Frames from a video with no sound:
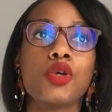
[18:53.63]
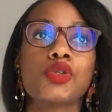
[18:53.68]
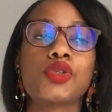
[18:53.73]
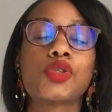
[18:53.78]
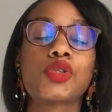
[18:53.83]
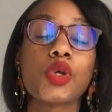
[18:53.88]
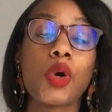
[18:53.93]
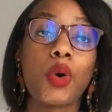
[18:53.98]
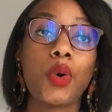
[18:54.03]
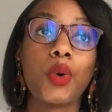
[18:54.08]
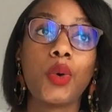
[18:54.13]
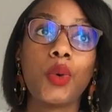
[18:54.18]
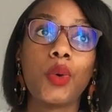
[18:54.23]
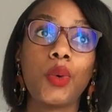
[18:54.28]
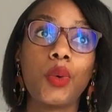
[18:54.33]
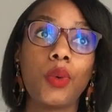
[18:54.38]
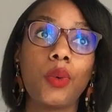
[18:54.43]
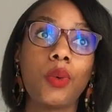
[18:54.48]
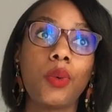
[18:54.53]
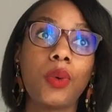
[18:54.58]

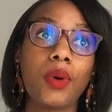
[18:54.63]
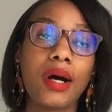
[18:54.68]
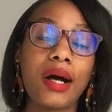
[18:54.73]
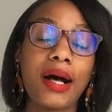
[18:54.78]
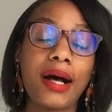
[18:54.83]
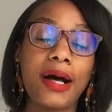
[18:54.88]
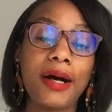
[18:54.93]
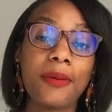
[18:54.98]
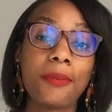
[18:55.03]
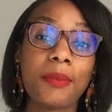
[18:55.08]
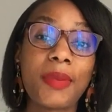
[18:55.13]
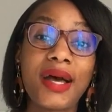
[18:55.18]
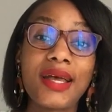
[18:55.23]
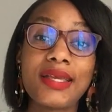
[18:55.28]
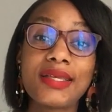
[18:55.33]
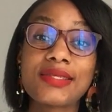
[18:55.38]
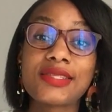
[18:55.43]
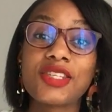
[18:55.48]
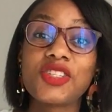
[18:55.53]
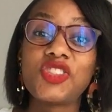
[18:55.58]
So
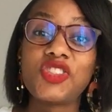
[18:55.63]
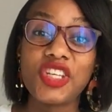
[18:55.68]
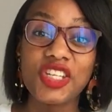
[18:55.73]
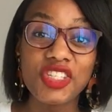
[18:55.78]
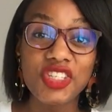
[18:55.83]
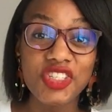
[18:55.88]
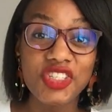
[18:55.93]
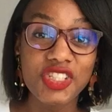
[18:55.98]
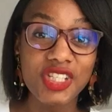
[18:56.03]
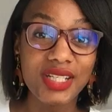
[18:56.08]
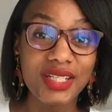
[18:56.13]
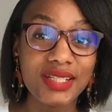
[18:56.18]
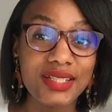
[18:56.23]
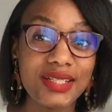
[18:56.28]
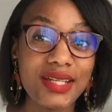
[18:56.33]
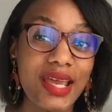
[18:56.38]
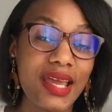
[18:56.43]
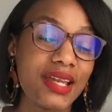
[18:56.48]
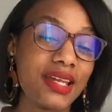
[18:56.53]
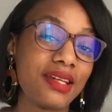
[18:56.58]
my
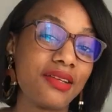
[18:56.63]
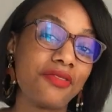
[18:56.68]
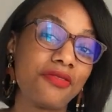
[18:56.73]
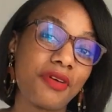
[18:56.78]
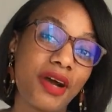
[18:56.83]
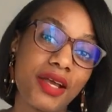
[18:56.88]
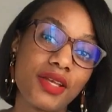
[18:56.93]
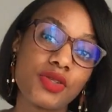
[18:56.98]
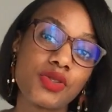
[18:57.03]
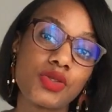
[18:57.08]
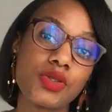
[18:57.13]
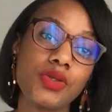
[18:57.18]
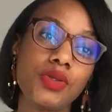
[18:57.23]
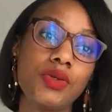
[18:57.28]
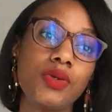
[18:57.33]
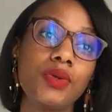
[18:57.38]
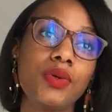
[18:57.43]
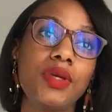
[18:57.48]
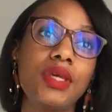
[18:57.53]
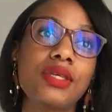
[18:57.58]
suggestion and advice to
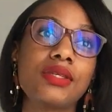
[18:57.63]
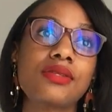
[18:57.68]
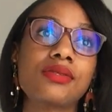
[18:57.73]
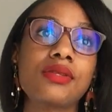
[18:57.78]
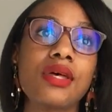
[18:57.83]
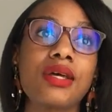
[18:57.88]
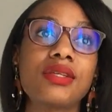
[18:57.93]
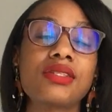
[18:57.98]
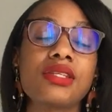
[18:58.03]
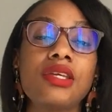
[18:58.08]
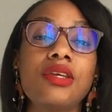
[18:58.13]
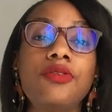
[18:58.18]
you is that